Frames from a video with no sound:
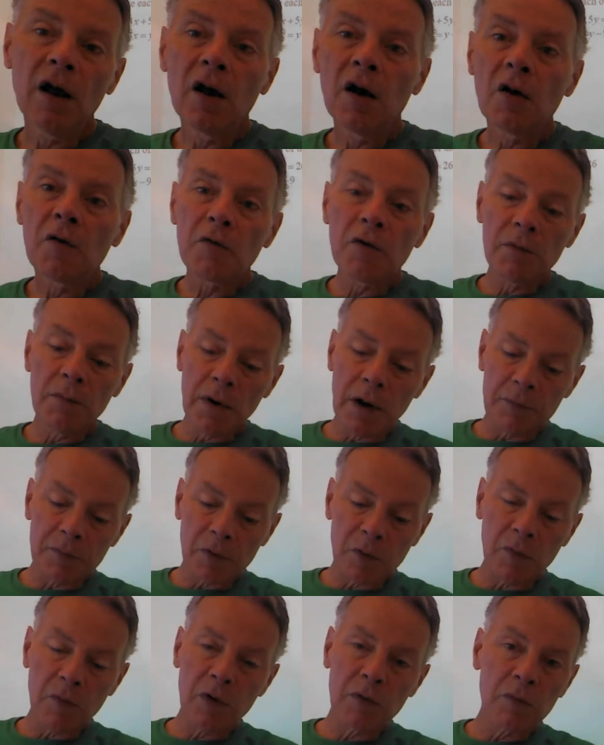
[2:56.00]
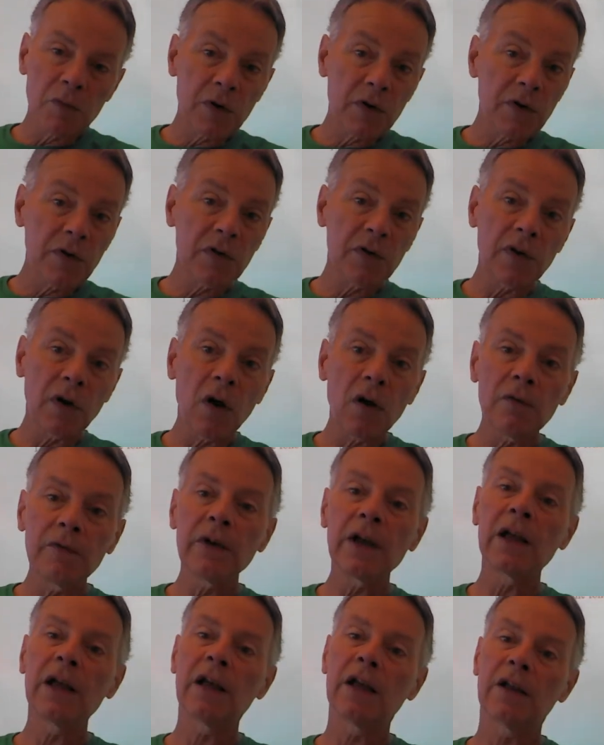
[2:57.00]
Remember, when we're
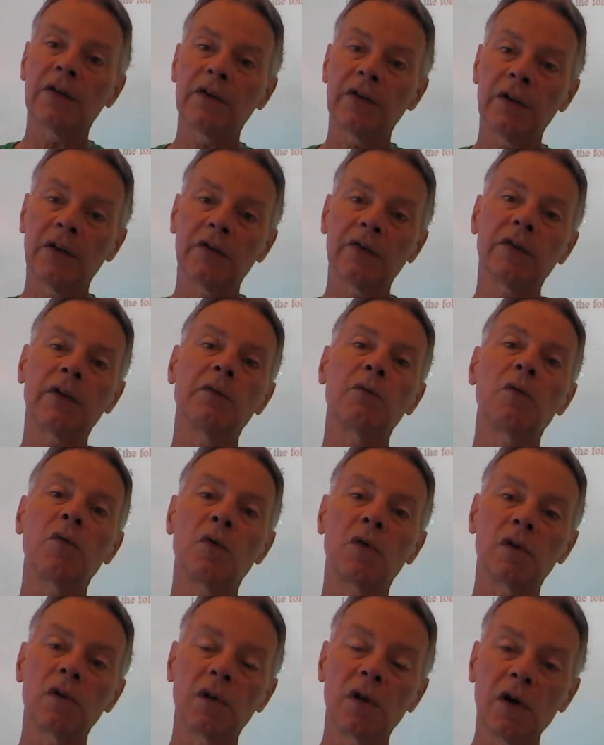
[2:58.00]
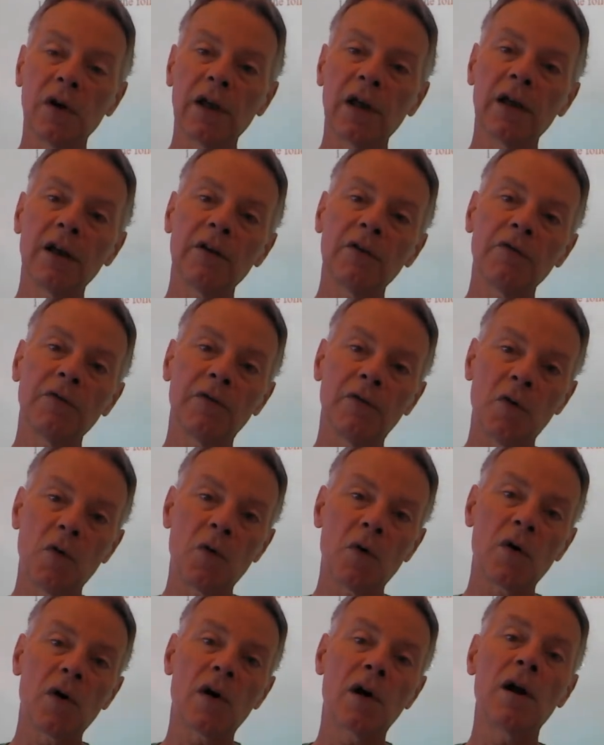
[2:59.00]
solving a system, we're looking
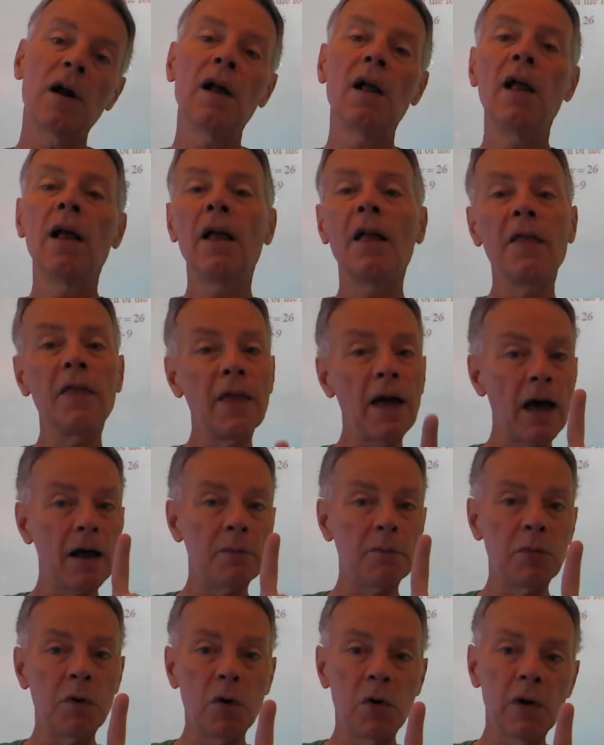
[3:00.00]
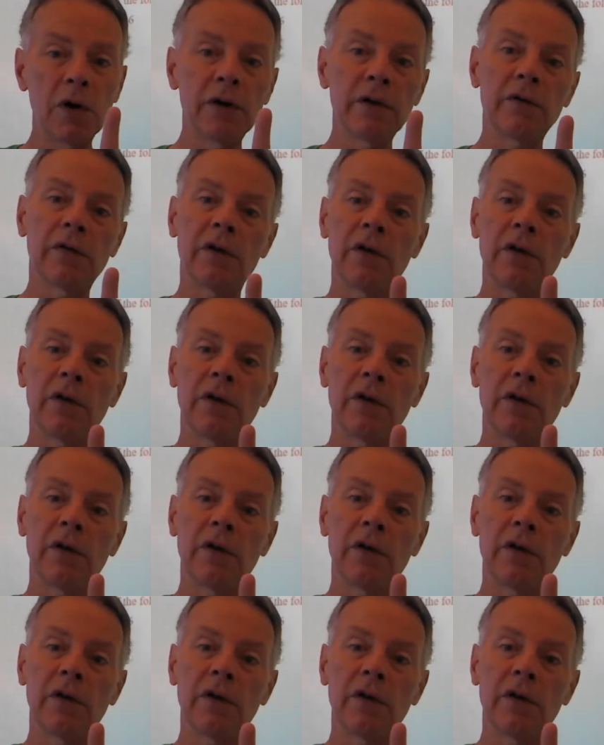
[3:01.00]
for that point